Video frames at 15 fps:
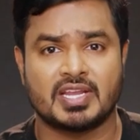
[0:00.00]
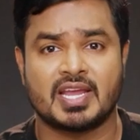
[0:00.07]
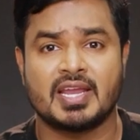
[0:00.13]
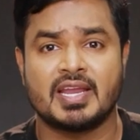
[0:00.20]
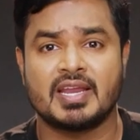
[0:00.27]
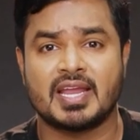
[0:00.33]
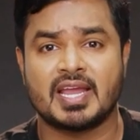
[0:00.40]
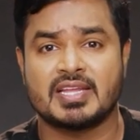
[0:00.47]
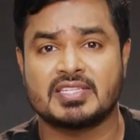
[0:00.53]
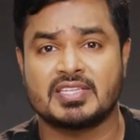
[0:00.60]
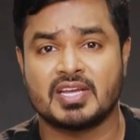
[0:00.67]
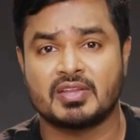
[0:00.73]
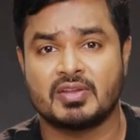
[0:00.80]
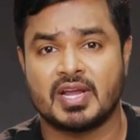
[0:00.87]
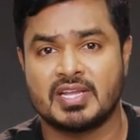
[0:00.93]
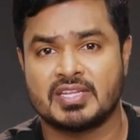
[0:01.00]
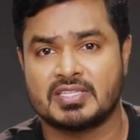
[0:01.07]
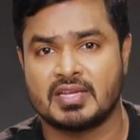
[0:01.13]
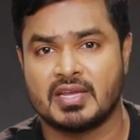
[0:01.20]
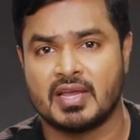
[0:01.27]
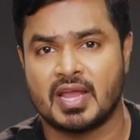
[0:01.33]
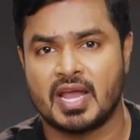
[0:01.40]
day, at sunrise,
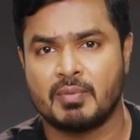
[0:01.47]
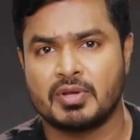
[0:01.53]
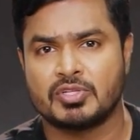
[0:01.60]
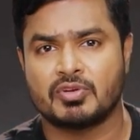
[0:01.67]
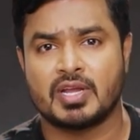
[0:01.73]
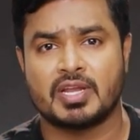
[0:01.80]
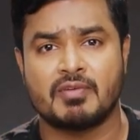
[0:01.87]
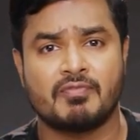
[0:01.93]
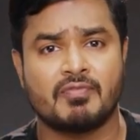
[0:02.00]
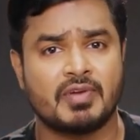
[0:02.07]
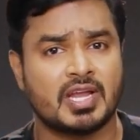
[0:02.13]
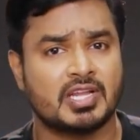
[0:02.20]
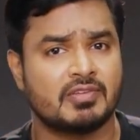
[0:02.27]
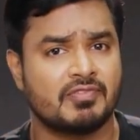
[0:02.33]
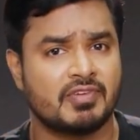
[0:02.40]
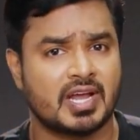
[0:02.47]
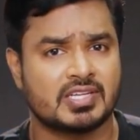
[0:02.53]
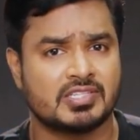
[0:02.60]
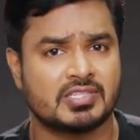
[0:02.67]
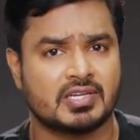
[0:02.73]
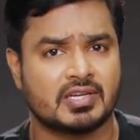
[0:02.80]
I was running very fast.